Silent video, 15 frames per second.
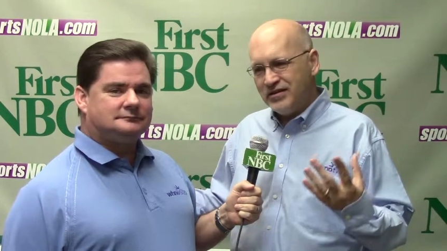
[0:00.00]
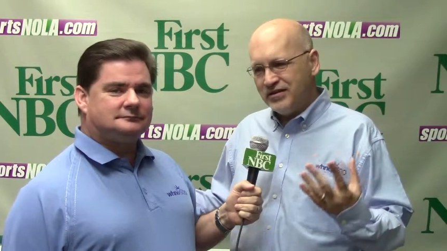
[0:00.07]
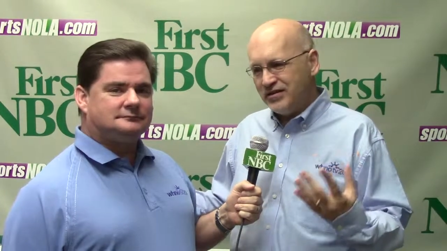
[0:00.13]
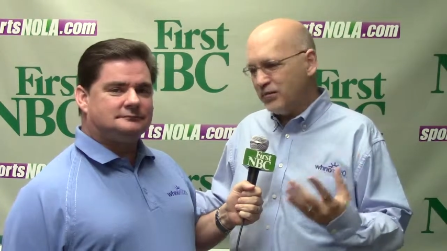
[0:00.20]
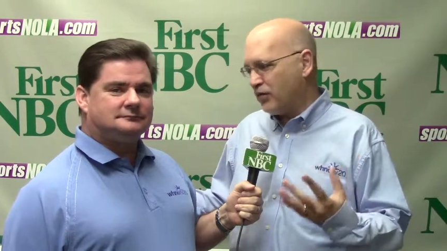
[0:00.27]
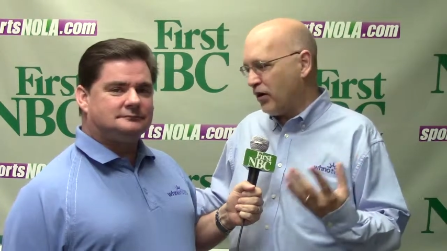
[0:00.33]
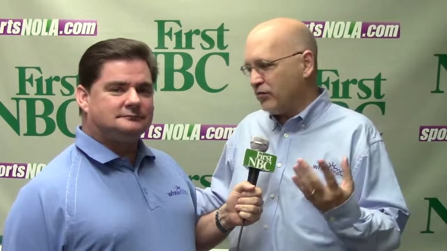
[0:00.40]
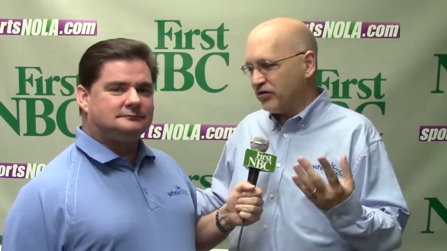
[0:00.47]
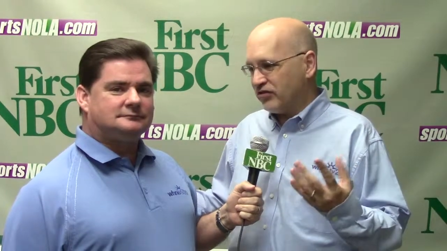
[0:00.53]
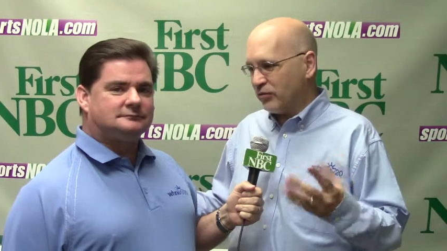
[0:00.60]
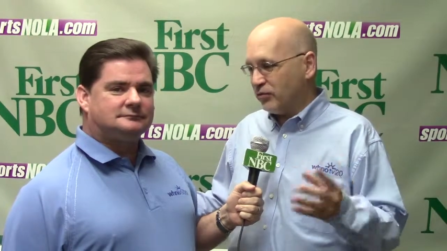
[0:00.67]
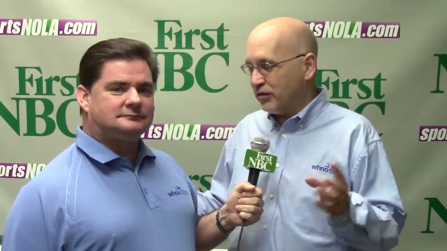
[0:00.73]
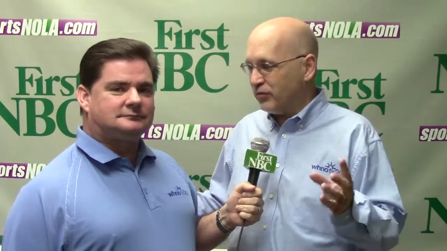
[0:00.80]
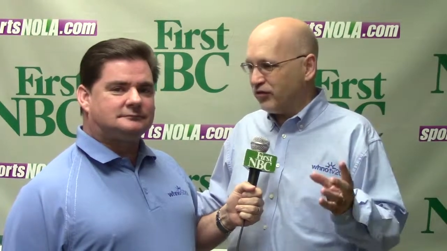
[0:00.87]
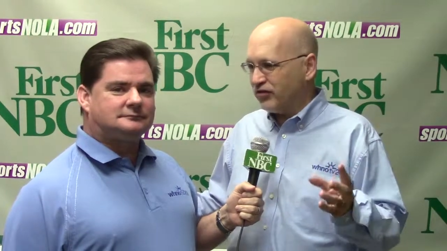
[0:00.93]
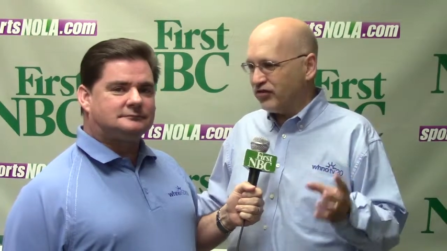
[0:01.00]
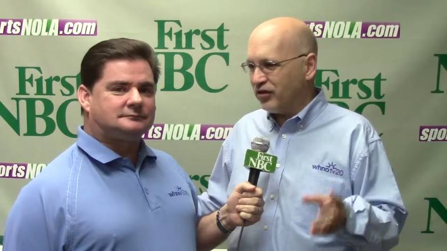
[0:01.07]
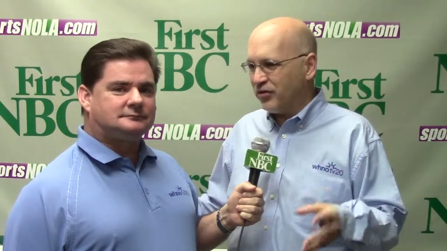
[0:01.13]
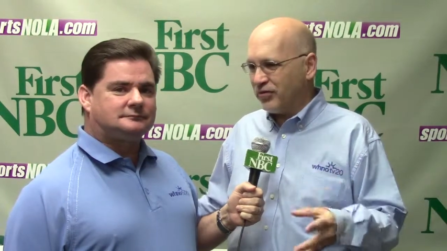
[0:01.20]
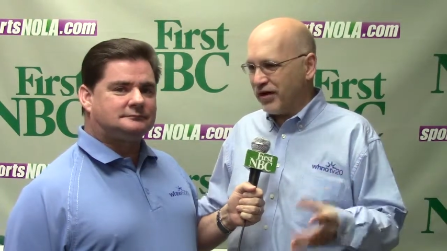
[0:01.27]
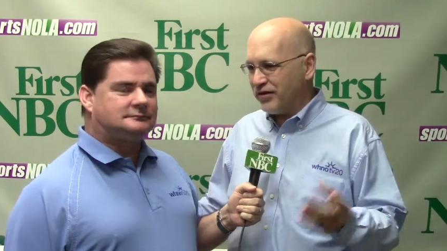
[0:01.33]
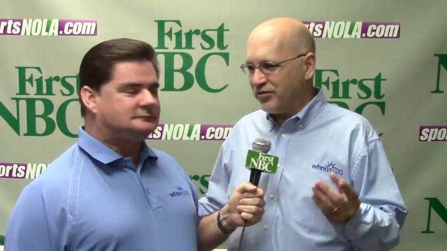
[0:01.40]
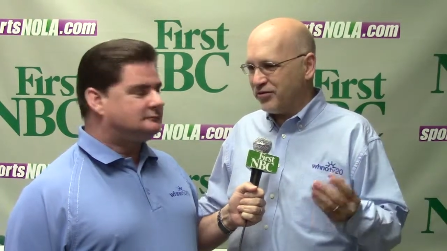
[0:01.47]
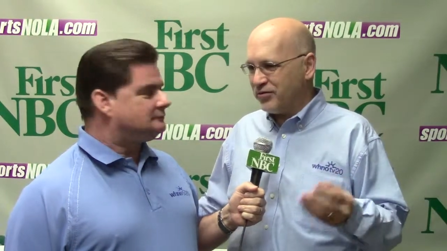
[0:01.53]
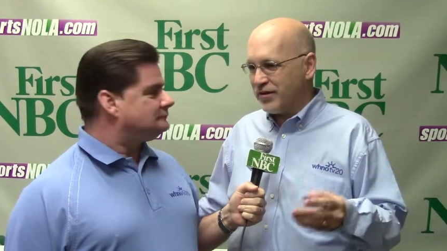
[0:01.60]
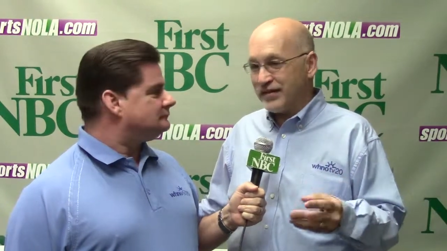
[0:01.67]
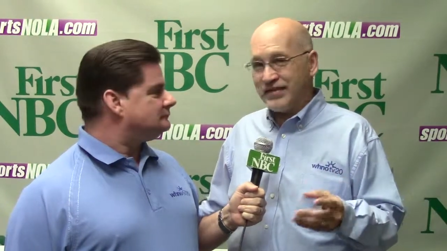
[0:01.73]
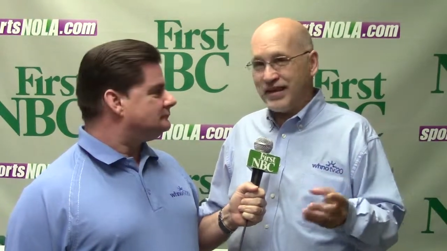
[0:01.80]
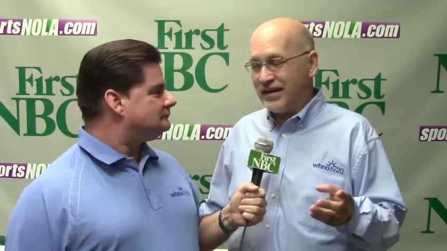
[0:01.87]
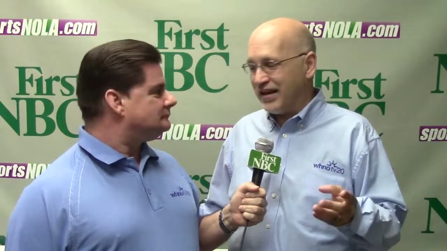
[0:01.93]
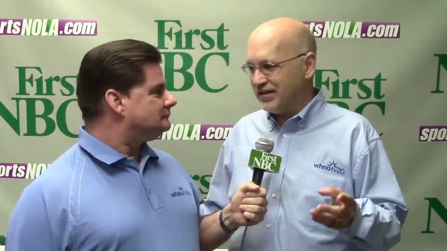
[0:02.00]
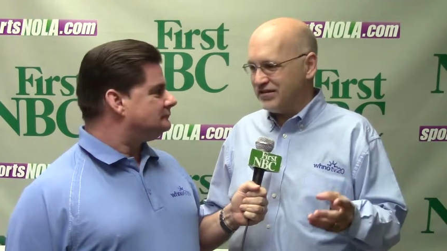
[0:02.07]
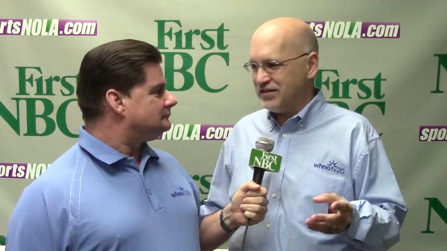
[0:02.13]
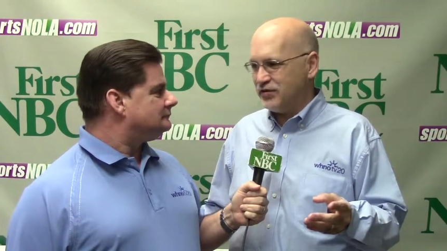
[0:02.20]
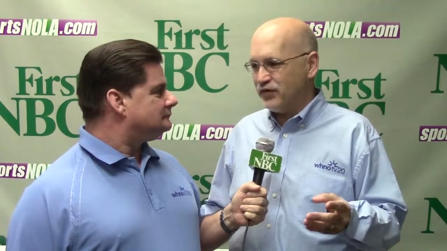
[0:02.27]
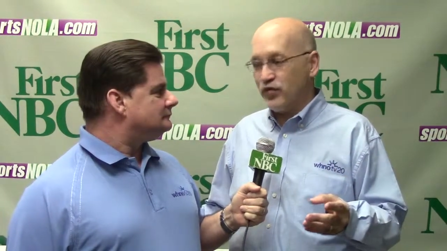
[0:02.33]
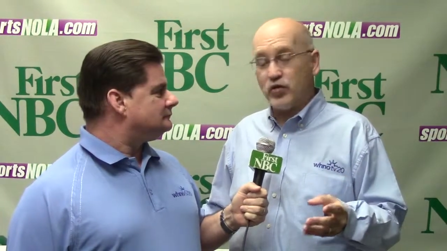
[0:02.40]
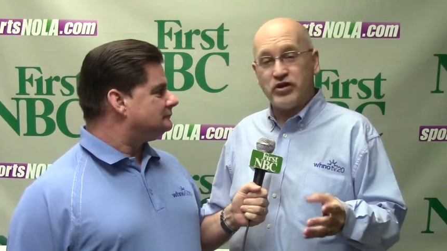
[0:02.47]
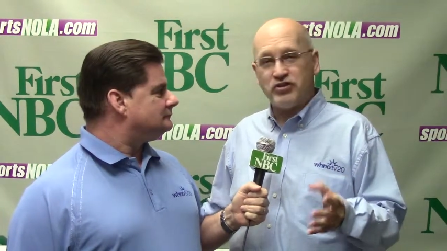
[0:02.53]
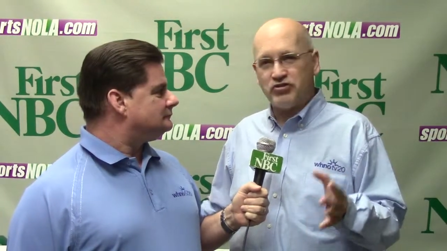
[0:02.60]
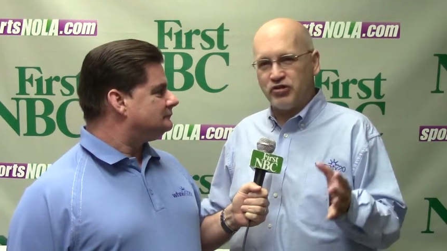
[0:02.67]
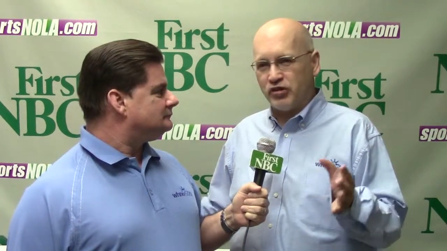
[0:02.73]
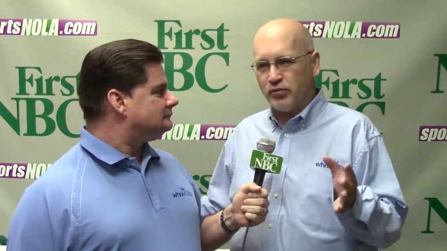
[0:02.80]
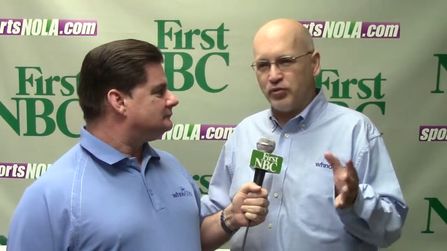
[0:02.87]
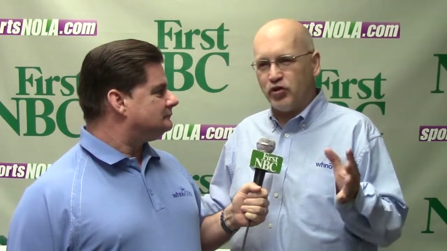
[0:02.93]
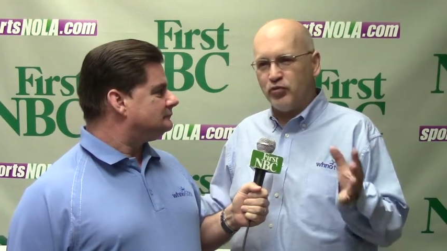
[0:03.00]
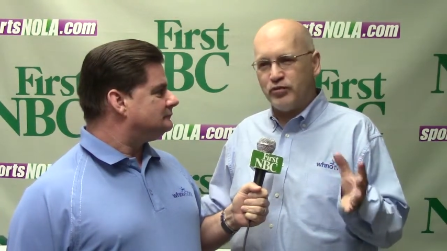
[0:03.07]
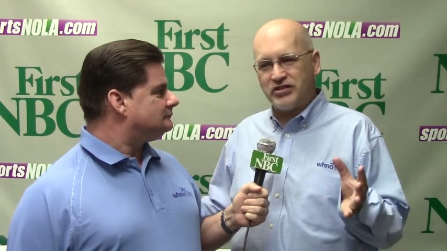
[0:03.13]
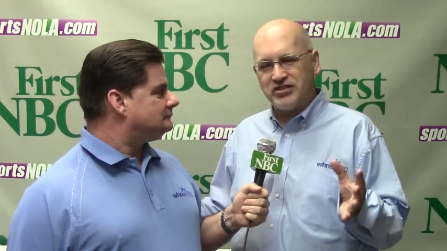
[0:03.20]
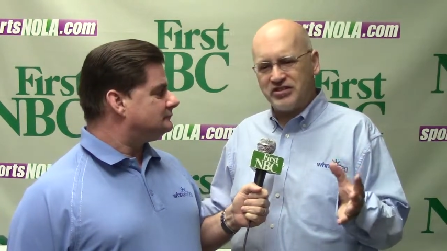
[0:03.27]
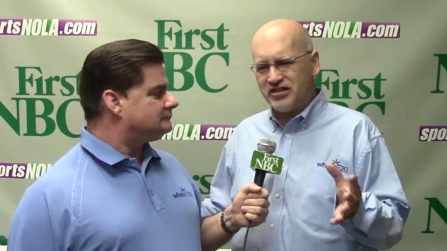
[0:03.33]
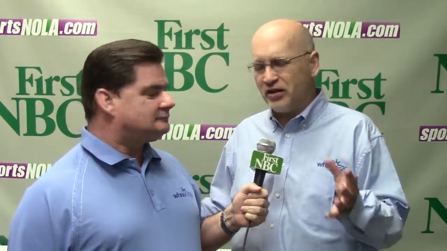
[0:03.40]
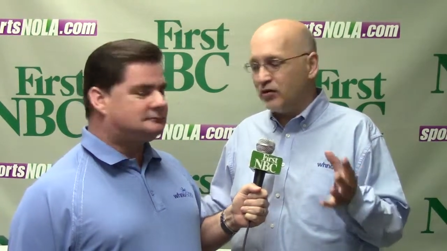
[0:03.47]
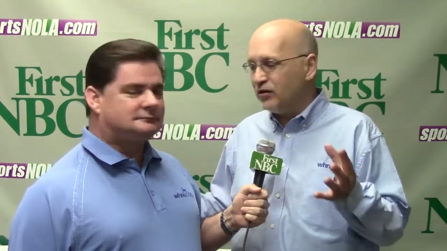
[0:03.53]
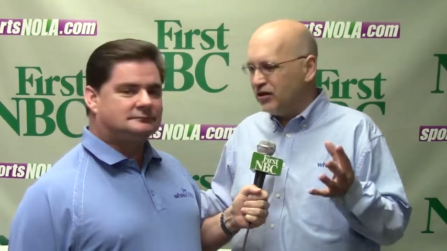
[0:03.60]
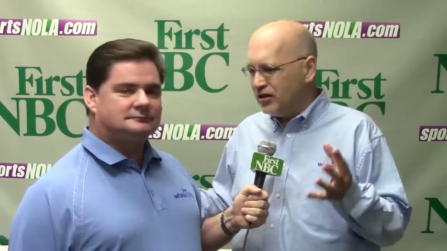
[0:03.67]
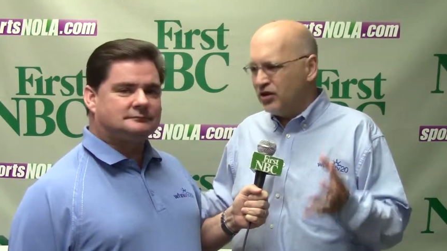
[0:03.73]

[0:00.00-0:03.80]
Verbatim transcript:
Speaker 1: There are probably some people still around who are at that 1940 Sugar Bowl, but still,